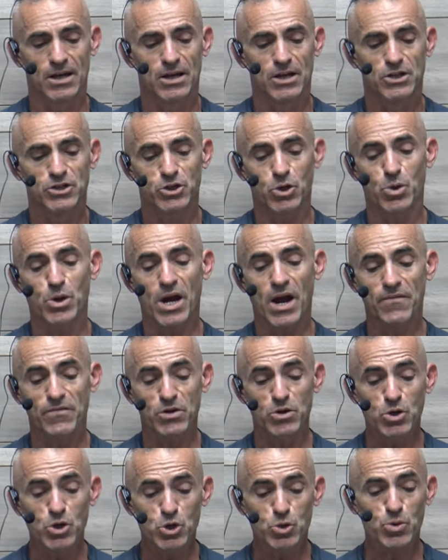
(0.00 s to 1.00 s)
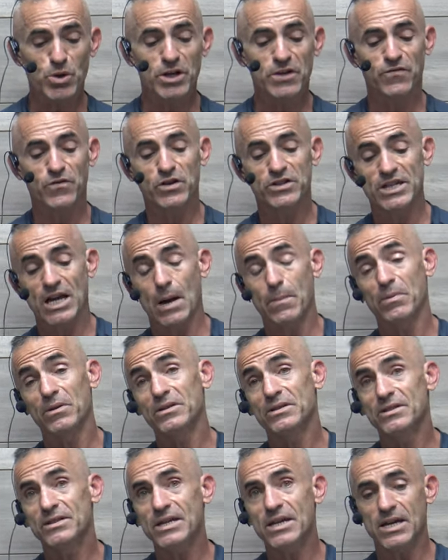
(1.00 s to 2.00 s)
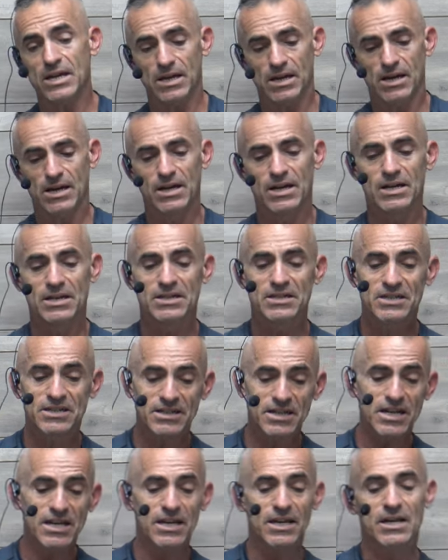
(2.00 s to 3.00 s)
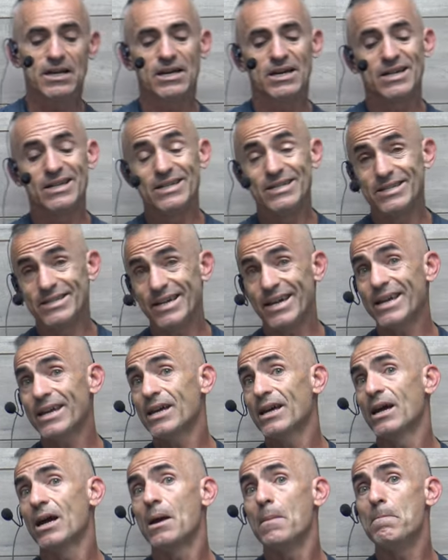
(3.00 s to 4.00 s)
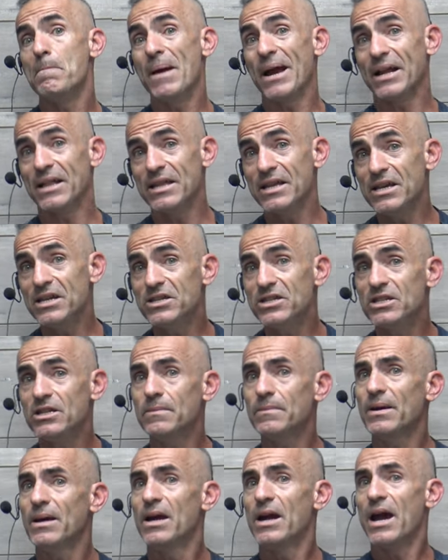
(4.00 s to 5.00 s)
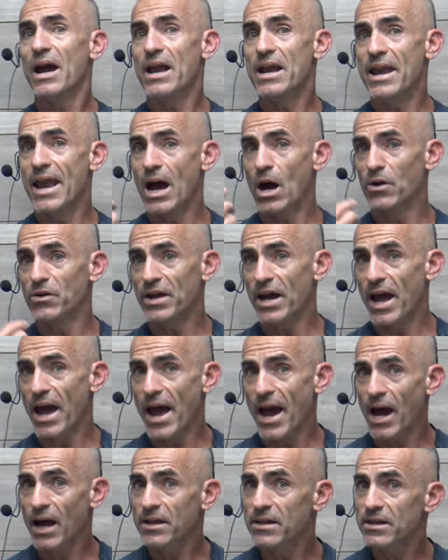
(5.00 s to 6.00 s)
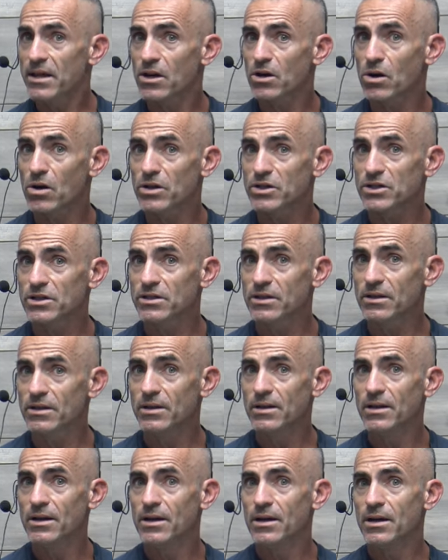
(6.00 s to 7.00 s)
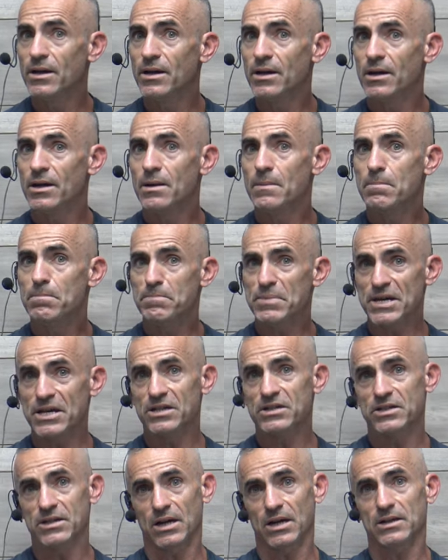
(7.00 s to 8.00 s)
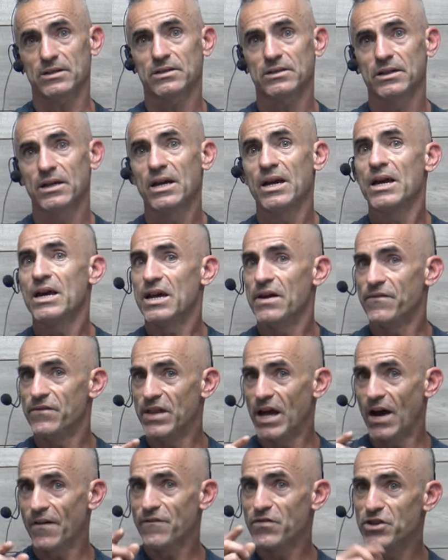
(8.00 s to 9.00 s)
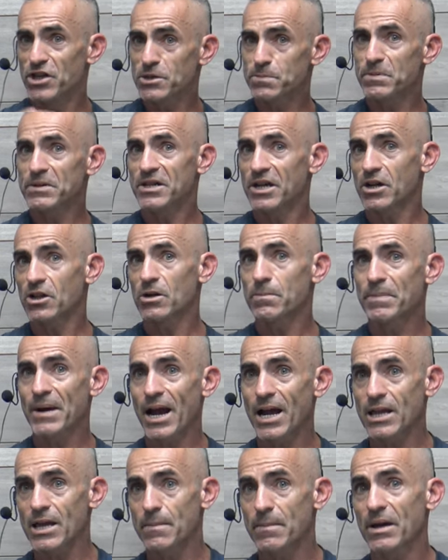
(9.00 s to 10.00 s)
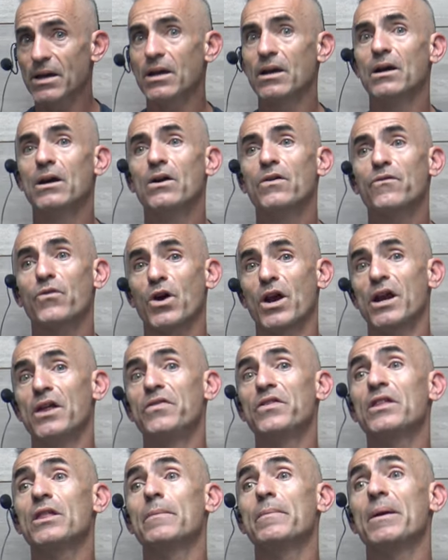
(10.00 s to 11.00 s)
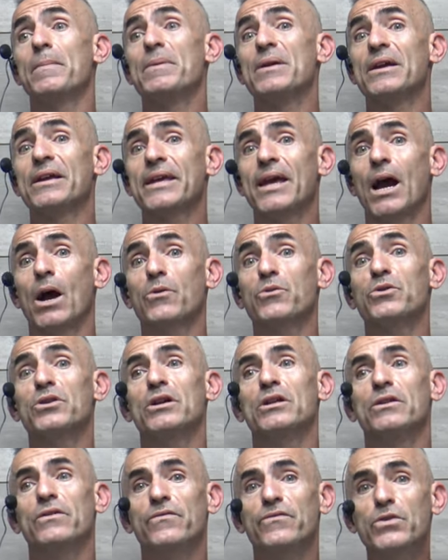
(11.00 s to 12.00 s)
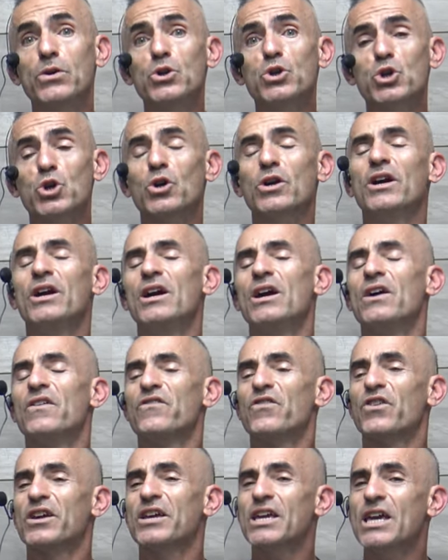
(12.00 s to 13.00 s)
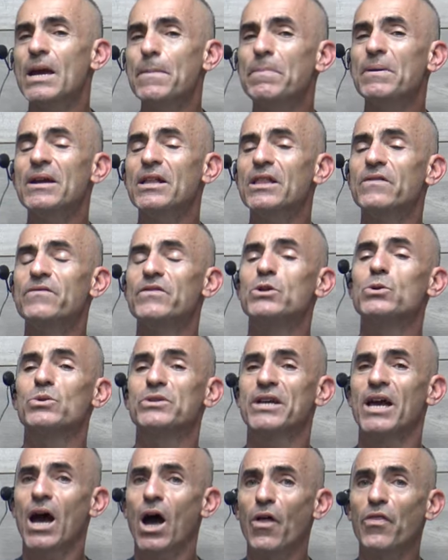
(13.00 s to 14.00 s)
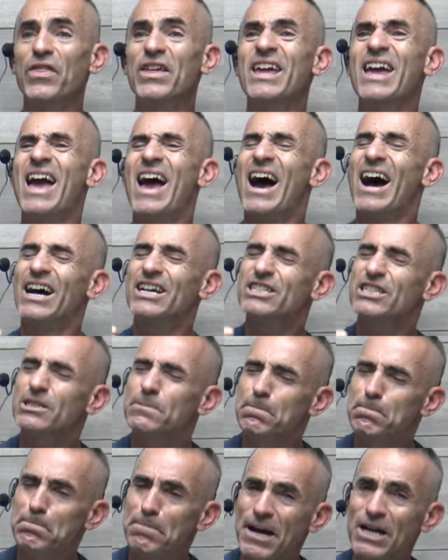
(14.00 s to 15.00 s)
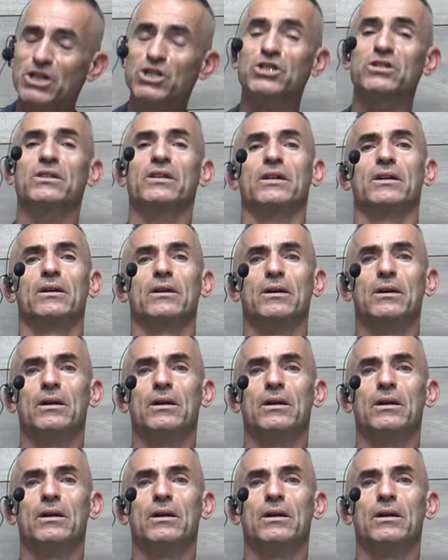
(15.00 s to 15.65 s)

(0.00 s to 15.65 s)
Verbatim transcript: So you have the nutrients, for example, D, C, zinc, magnesium, and now to add to that arsenal, B6. If not for this particular pandemic, for anything that may be encountered in the future, for keeping individuals healthy, especially